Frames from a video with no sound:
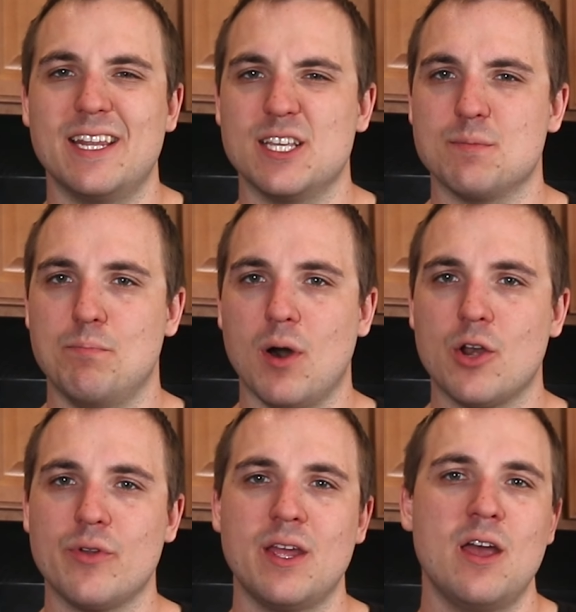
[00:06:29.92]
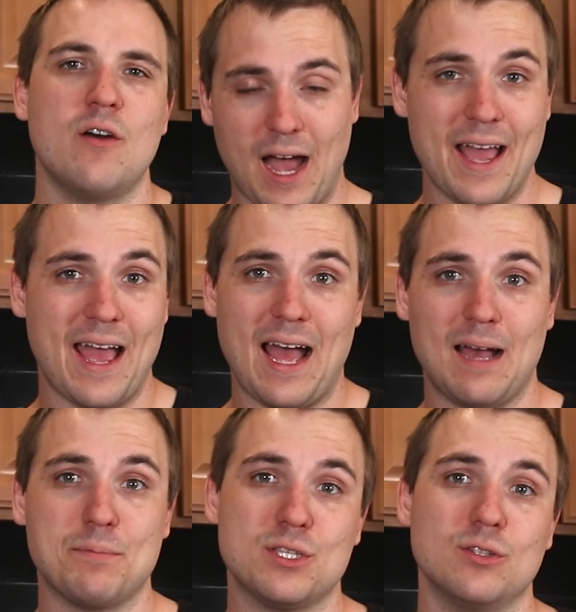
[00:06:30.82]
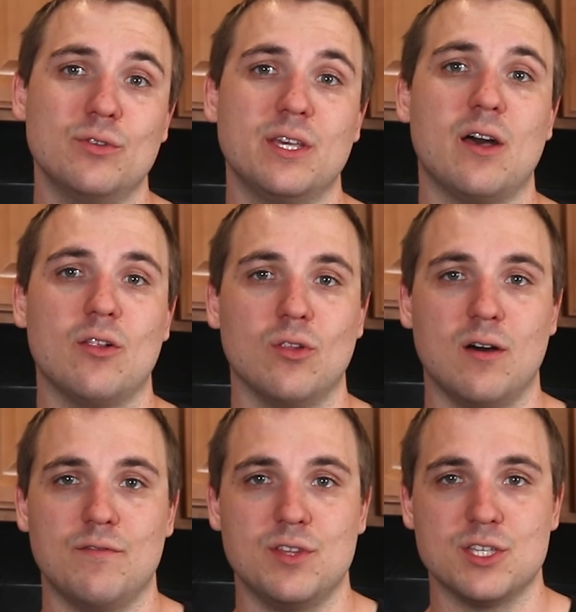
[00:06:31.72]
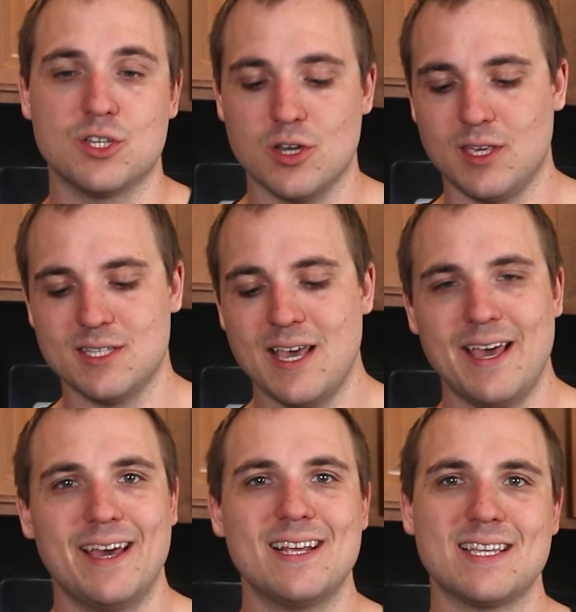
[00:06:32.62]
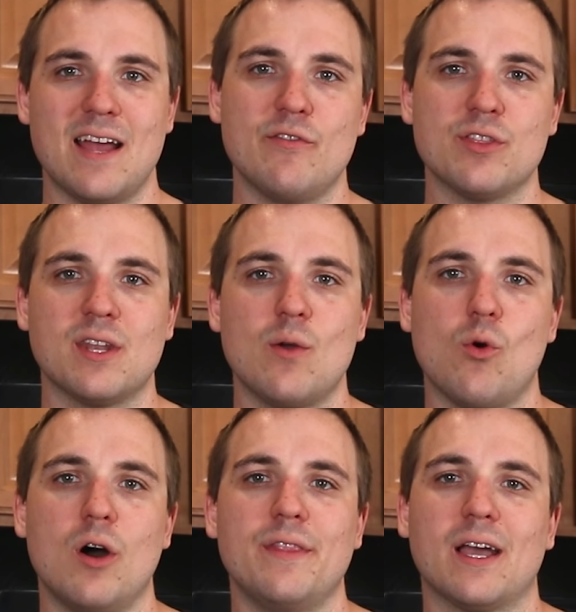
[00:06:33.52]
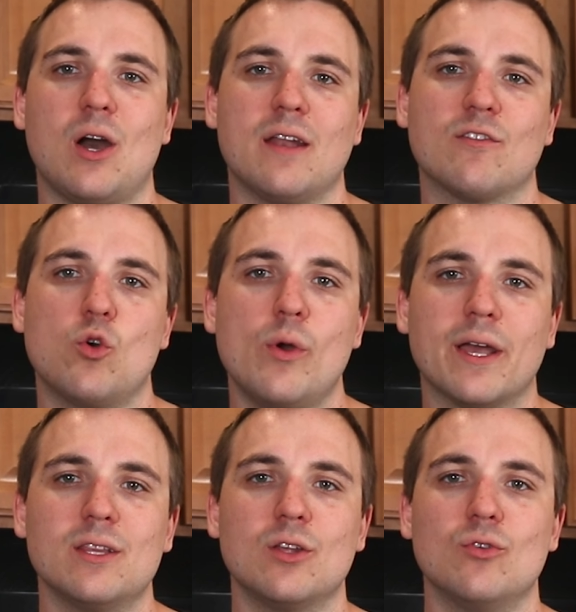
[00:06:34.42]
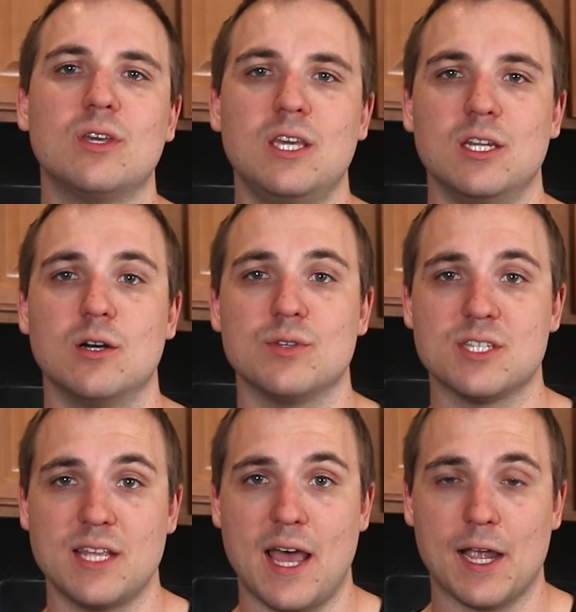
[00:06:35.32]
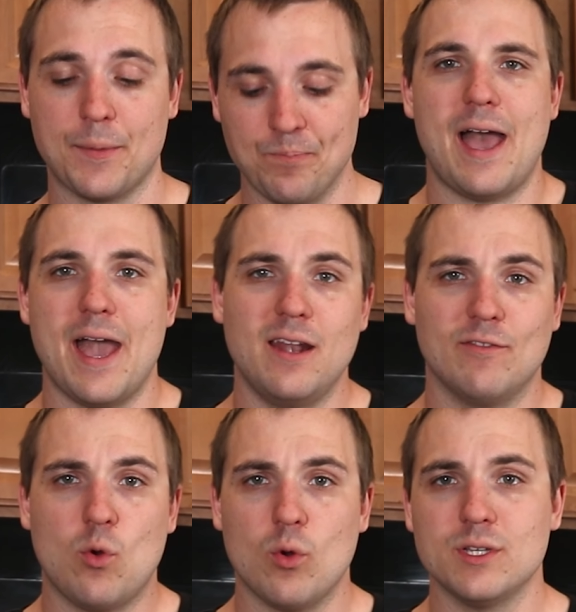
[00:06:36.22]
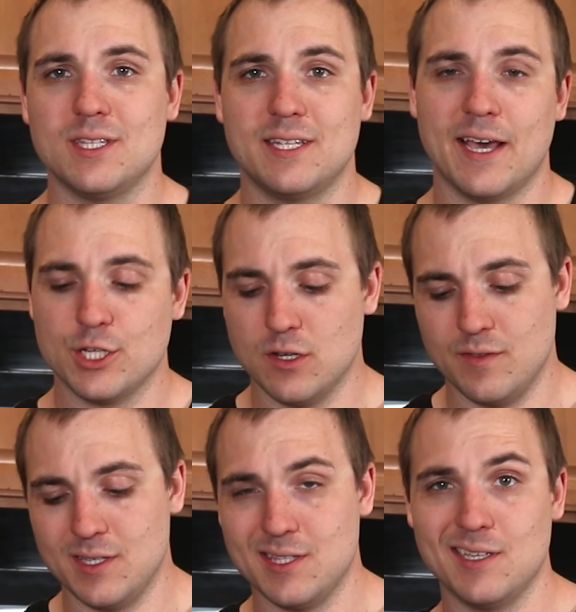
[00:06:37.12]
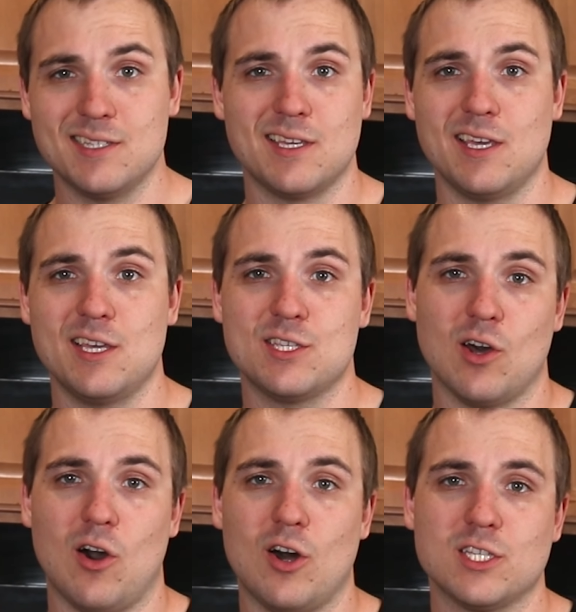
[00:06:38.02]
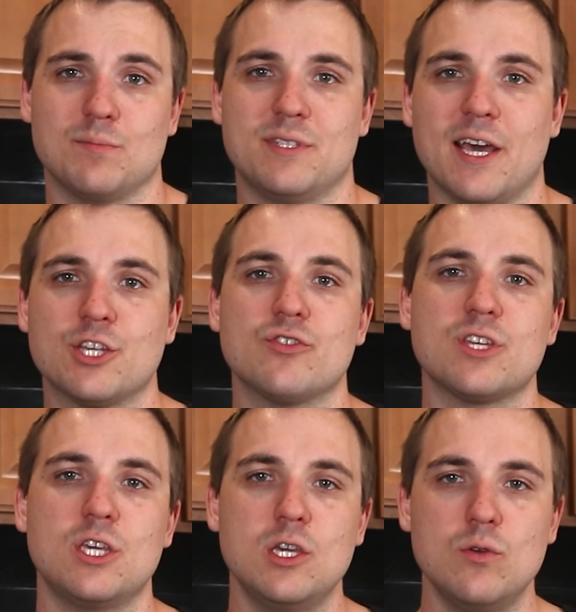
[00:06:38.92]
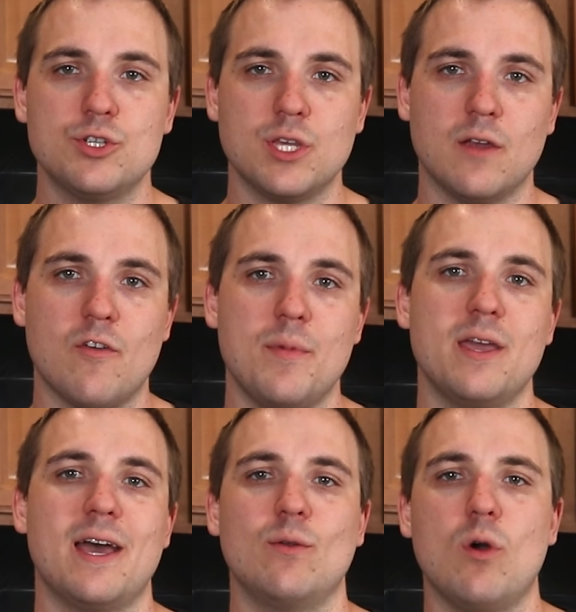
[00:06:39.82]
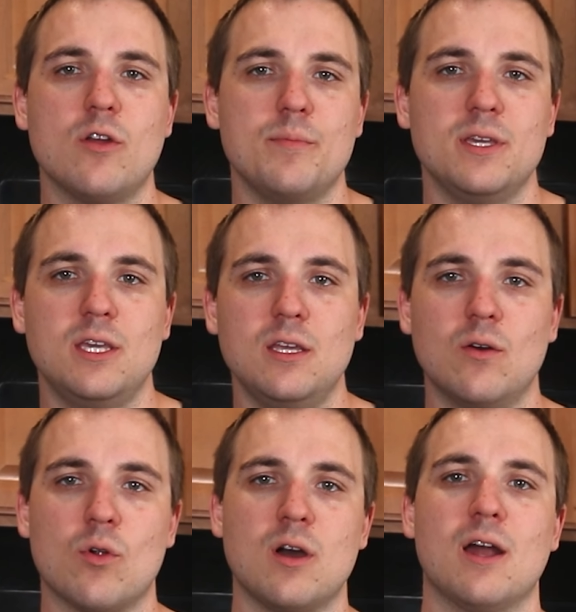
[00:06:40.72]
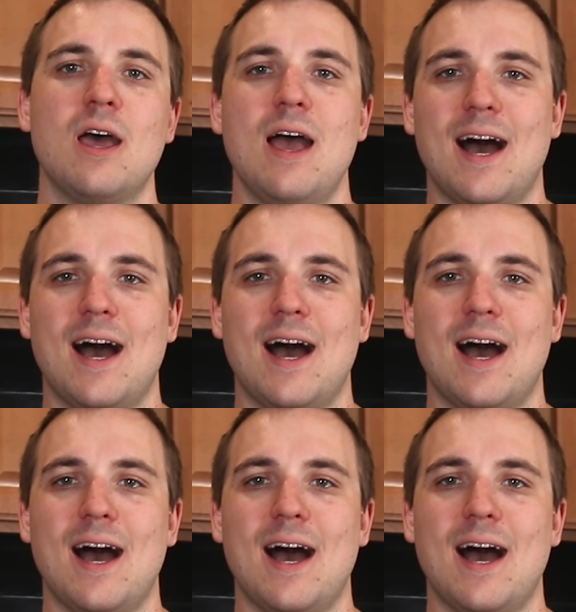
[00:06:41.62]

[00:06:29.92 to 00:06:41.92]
it is buttery. I absolutely love these cookies. It is everything that I want in that kind of quick little keto snack. And of course, the texture of these things is awesome. Texture is a huge thing for me, and whether it be keto or not,